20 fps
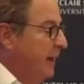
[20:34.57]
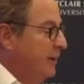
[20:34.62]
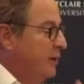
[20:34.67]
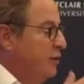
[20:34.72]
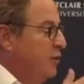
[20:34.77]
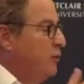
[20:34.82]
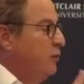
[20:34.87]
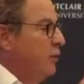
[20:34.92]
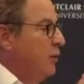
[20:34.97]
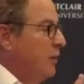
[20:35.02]
And
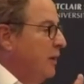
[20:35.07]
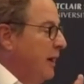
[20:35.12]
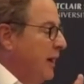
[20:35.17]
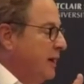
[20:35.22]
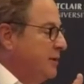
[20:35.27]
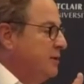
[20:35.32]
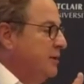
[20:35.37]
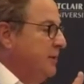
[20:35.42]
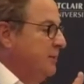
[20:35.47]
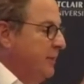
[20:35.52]
you were
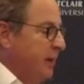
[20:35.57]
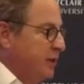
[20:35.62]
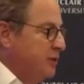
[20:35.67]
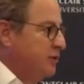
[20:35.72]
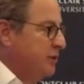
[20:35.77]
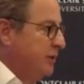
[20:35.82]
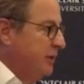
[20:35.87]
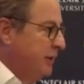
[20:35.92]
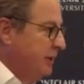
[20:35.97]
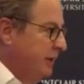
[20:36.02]
actually
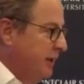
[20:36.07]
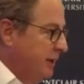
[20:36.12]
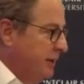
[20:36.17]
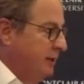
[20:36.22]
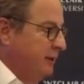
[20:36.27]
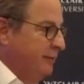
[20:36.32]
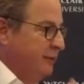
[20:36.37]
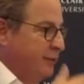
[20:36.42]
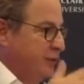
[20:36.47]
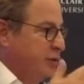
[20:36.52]
mentioned in that
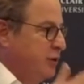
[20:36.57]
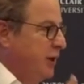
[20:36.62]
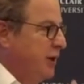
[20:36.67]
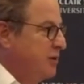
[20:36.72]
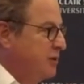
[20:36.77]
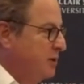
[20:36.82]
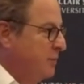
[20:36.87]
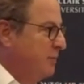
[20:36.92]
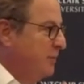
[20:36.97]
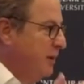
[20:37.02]
interview,
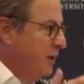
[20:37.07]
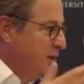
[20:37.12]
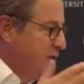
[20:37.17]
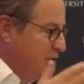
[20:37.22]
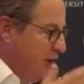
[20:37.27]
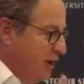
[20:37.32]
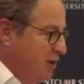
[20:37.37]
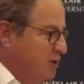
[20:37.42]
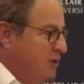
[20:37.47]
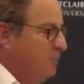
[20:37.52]

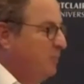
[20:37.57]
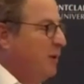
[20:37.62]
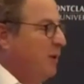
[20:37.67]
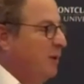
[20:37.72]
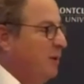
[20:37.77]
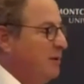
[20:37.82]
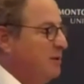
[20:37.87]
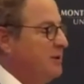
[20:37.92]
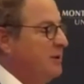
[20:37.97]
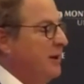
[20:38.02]

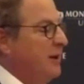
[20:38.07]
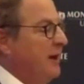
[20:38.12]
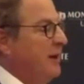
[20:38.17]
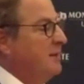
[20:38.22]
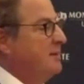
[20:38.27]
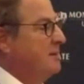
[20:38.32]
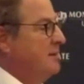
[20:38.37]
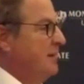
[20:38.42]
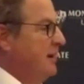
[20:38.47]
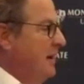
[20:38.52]
juxtaposed
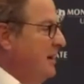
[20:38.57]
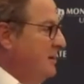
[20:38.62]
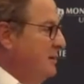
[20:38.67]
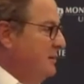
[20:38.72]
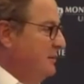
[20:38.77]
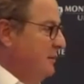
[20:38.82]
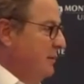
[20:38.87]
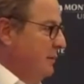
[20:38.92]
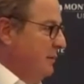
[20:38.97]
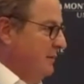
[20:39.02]
against
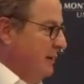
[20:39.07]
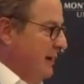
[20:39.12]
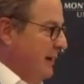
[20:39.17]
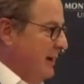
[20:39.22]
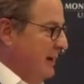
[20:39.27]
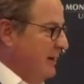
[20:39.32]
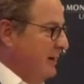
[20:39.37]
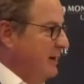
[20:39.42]
Dean's view of that,